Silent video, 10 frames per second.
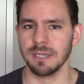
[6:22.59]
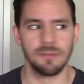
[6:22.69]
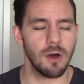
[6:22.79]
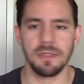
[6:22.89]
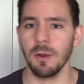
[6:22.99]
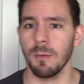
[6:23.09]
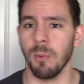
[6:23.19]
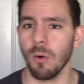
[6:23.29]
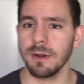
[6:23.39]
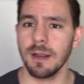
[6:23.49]
I thought they were
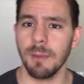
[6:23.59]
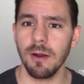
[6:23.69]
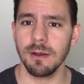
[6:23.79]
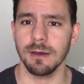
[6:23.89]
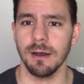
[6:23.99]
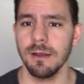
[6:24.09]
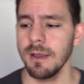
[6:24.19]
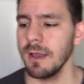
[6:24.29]
born in America.